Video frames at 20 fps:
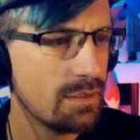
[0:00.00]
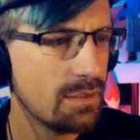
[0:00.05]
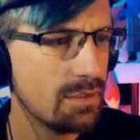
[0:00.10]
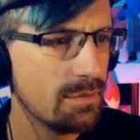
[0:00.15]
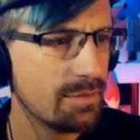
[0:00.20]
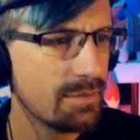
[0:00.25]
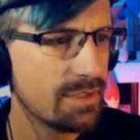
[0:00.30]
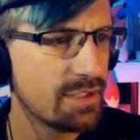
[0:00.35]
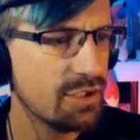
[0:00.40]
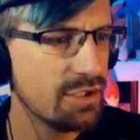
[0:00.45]

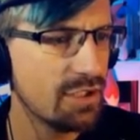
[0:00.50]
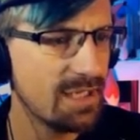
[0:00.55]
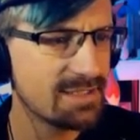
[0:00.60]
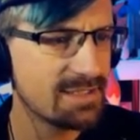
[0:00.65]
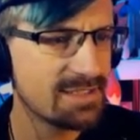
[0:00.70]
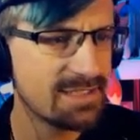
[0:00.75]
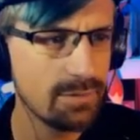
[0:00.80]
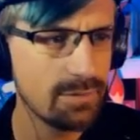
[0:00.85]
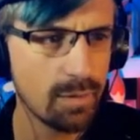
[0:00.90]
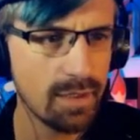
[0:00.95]
Can you guys
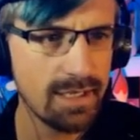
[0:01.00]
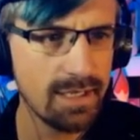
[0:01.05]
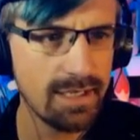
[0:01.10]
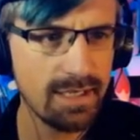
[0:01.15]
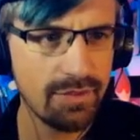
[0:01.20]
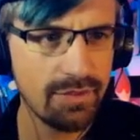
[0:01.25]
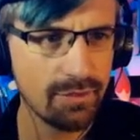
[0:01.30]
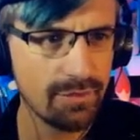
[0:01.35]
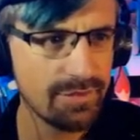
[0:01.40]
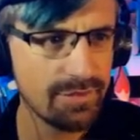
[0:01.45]
see why I
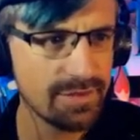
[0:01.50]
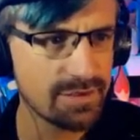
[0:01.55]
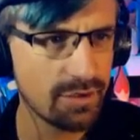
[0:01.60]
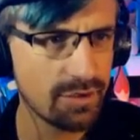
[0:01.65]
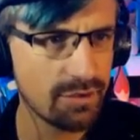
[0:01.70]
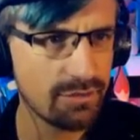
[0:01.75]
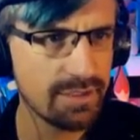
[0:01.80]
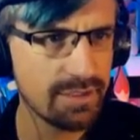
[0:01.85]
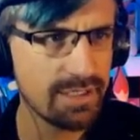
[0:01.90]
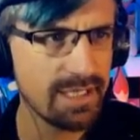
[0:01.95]
thought this
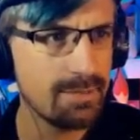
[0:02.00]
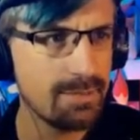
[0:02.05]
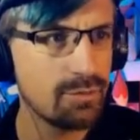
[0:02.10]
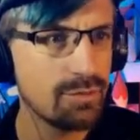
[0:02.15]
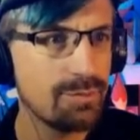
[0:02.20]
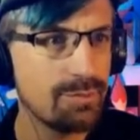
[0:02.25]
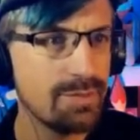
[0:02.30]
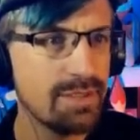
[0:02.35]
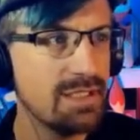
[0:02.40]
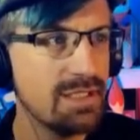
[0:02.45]
horror game
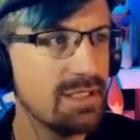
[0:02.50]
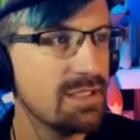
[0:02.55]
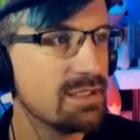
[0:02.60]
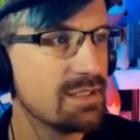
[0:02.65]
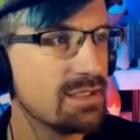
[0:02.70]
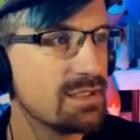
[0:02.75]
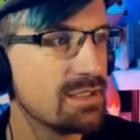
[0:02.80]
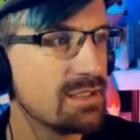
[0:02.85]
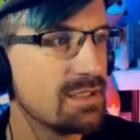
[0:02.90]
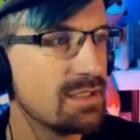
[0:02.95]
would be
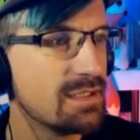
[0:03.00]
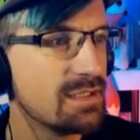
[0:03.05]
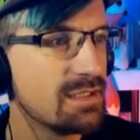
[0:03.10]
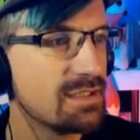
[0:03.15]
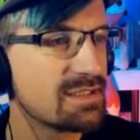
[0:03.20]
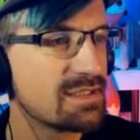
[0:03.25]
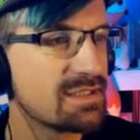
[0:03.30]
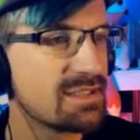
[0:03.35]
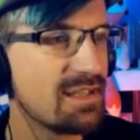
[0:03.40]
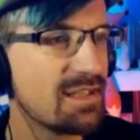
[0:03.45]

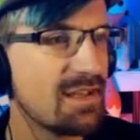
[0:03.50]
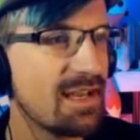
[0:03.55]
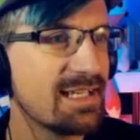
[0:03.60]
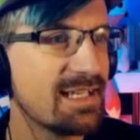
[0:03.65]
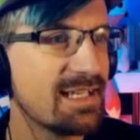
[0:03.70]
slightly